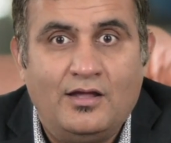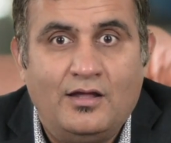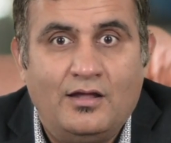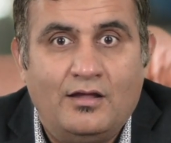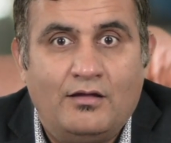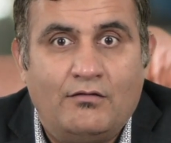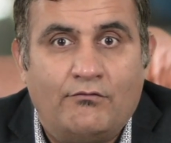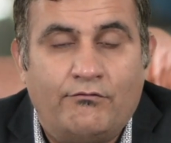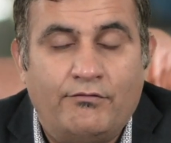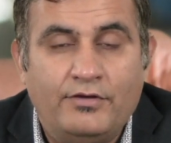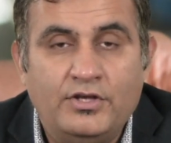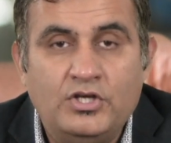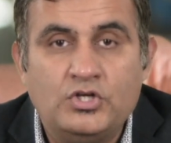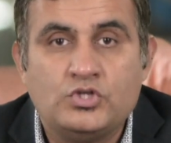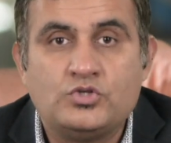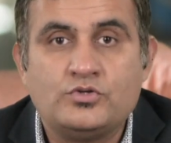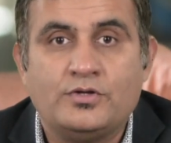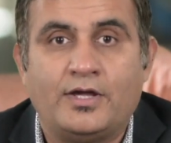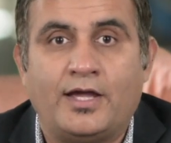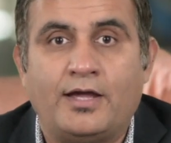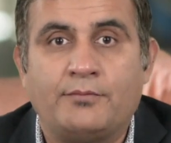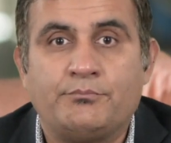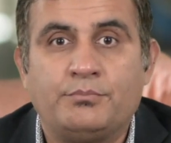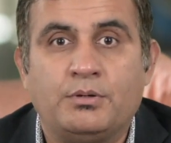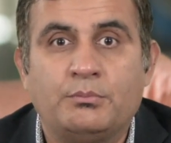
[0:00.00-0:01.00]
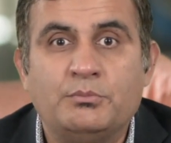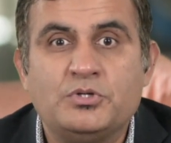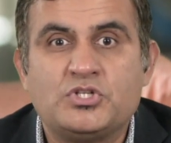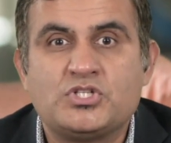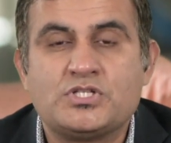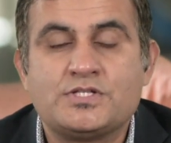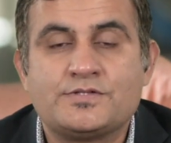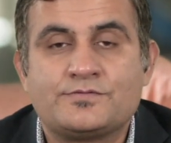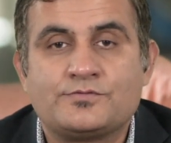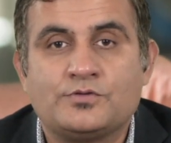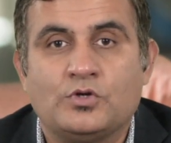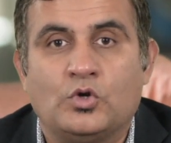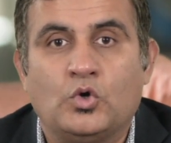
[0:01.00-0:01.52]
we need to have
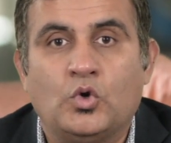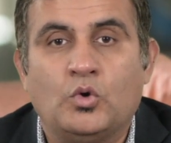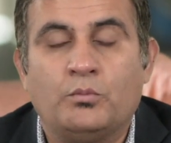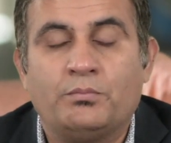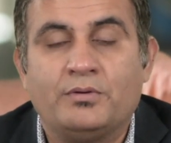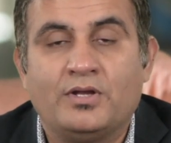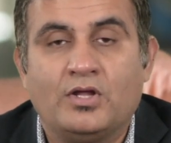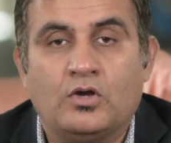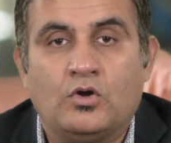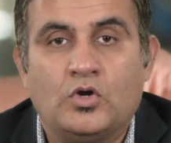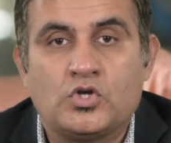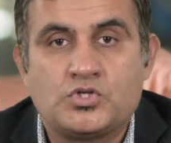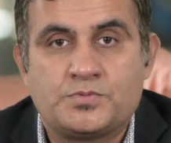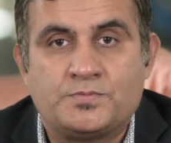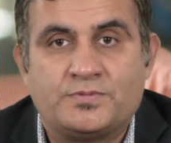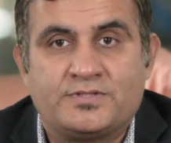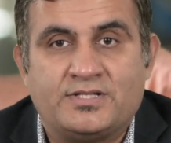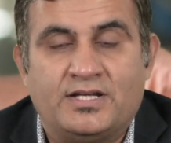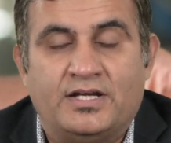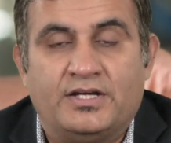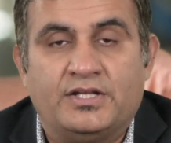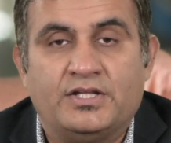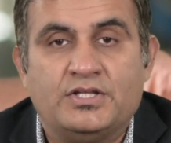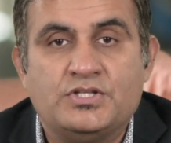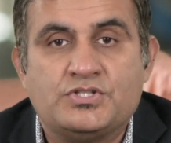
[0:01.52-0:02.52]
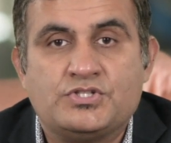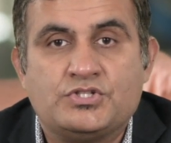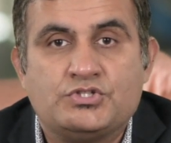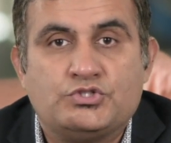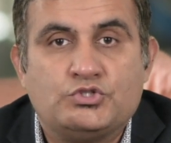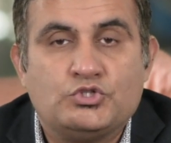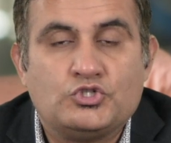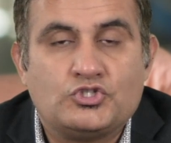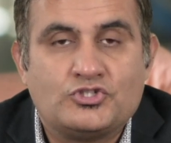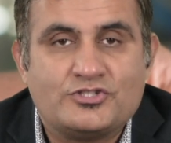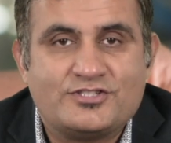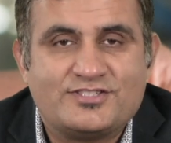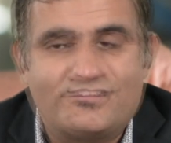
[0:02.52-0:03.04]
permissions for opening a hospitality
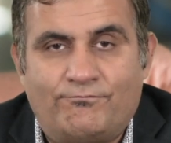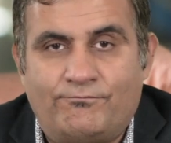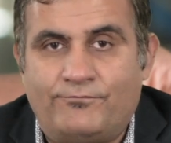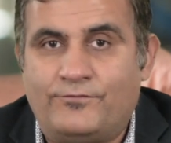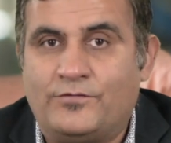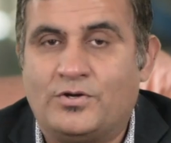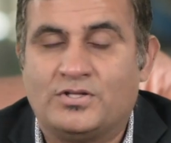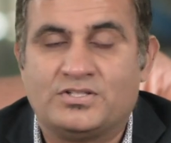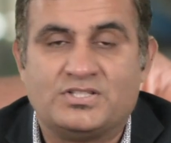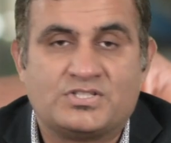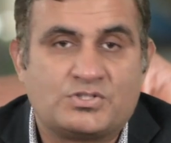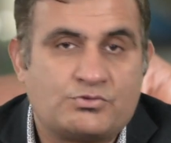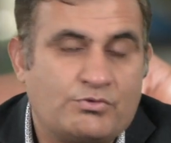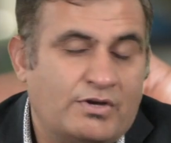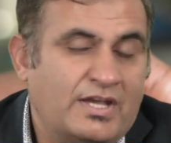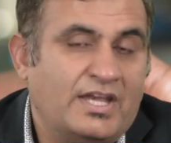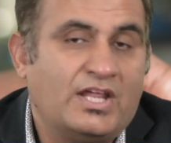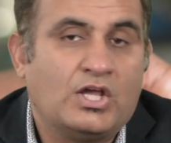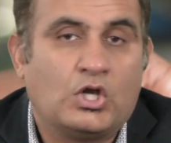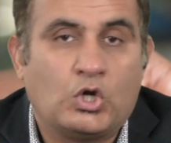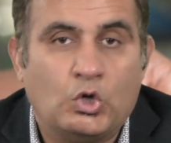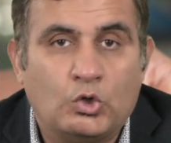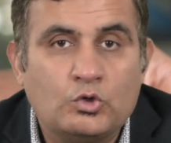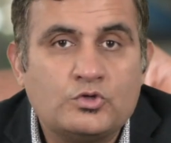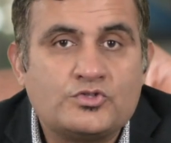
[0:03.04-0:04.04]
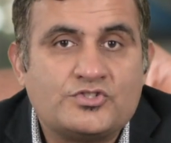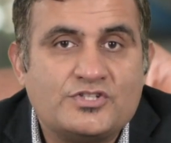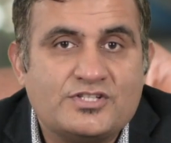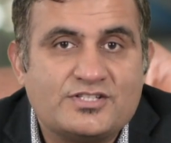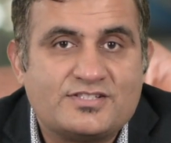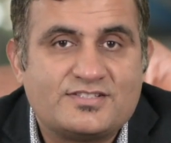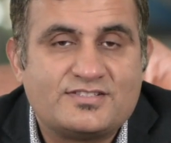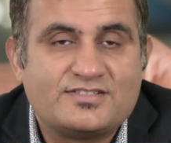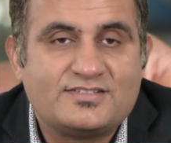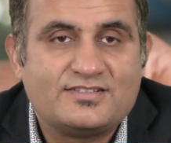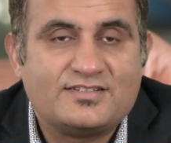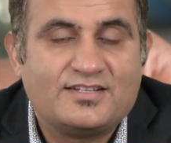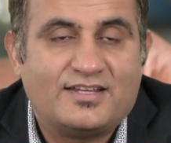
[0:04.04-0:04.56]
institution for the training
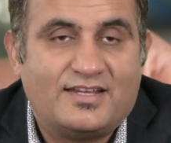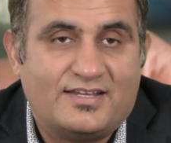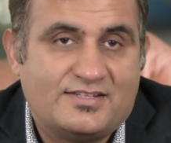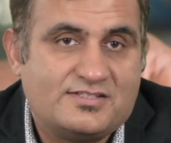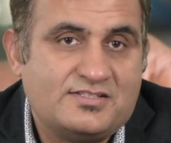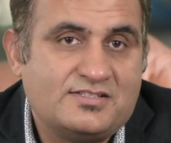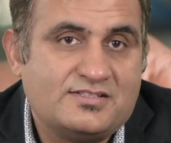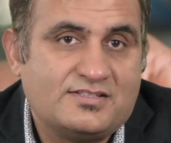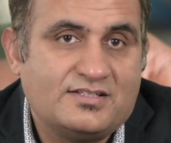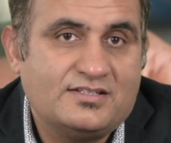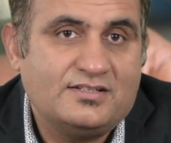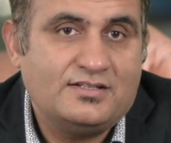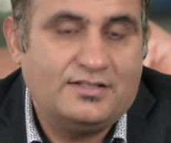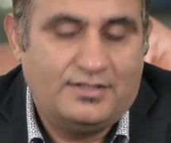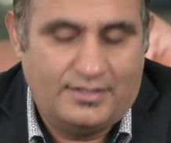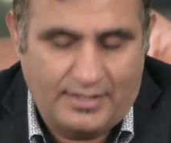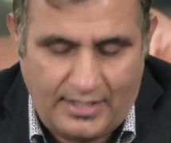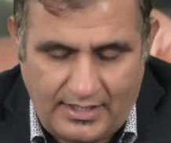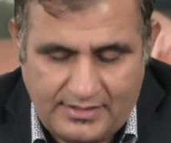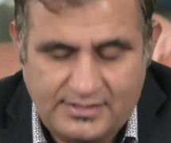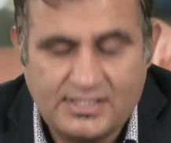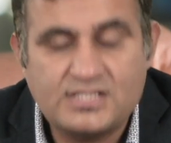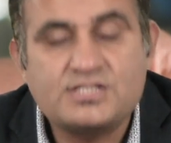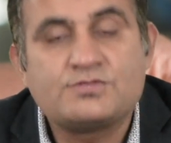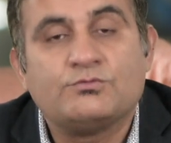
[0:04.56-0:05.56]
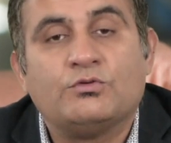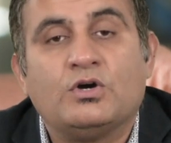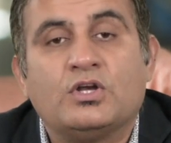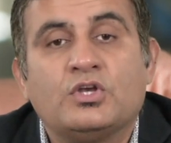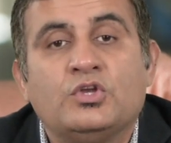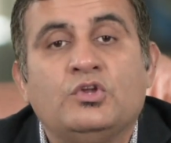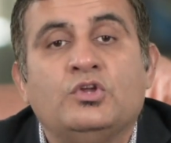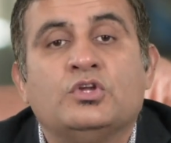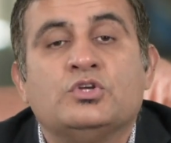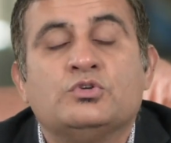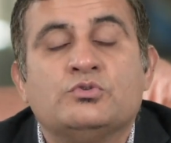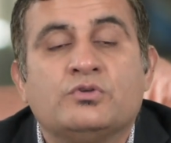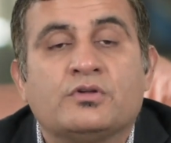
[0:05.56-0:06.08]
courses, isn't it? And that's one
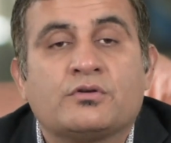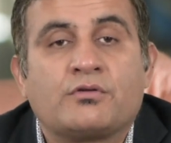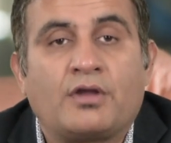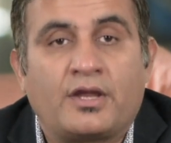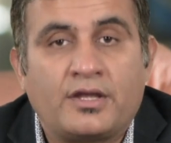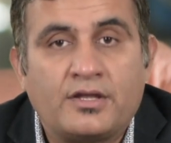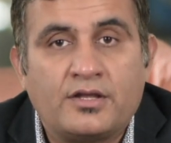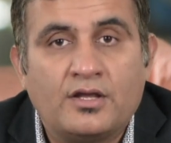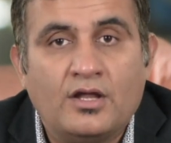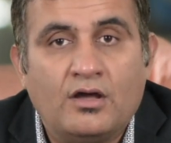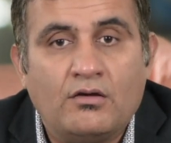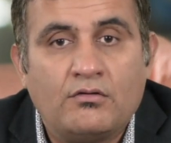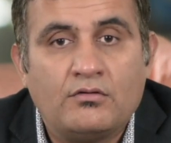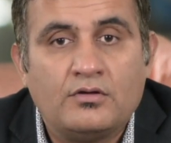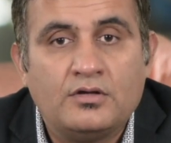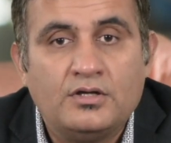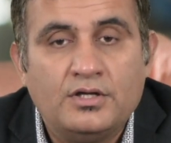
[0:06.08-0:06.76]
you're doing right now.